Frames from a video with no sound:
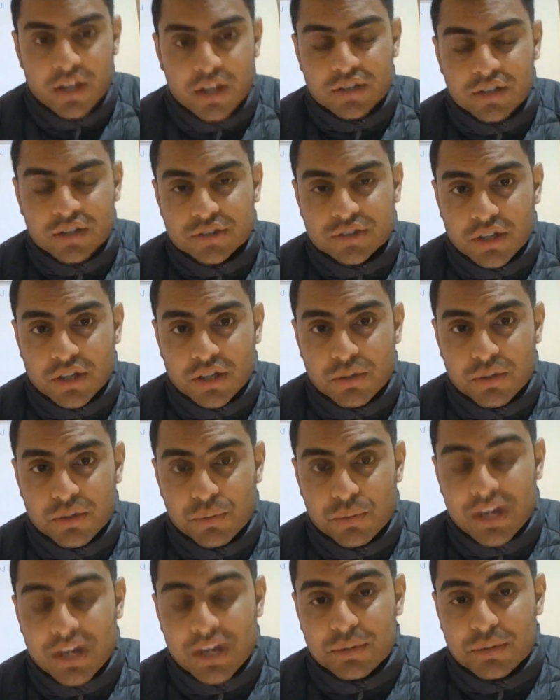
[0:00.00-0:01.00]

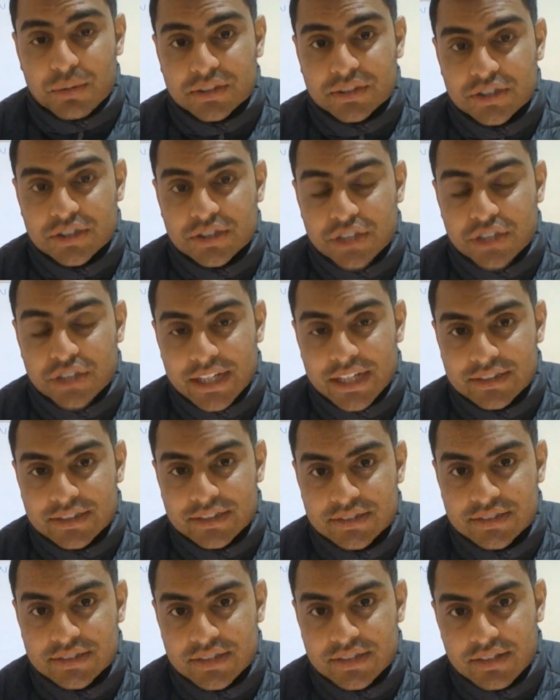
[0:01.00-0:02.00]
So I would
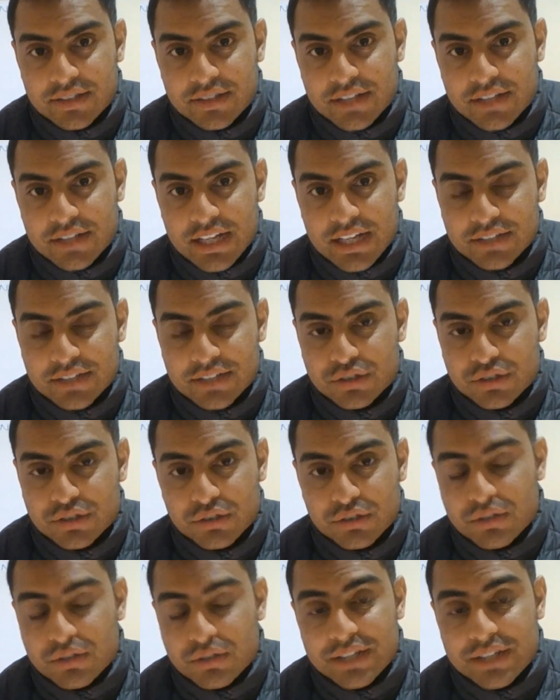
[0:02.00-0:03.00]
suggest that
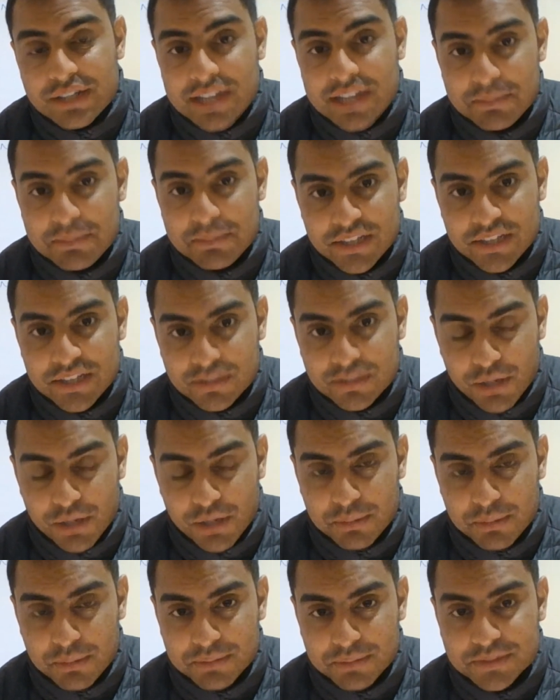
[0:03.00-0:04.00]
you attempt these
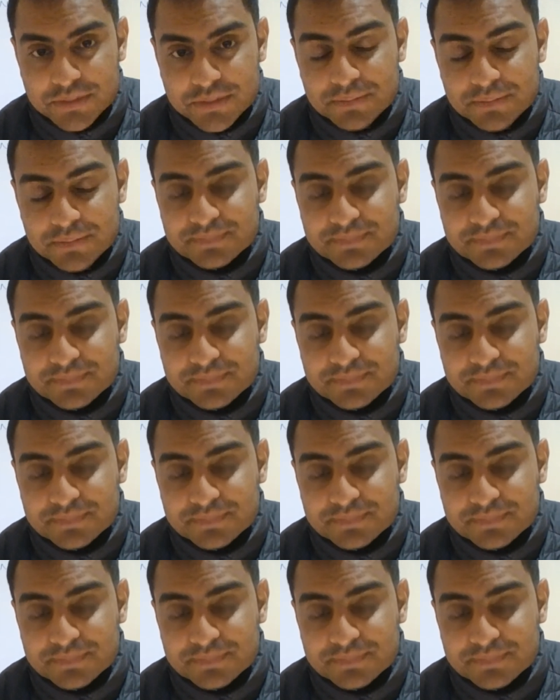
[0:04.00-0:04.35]
problems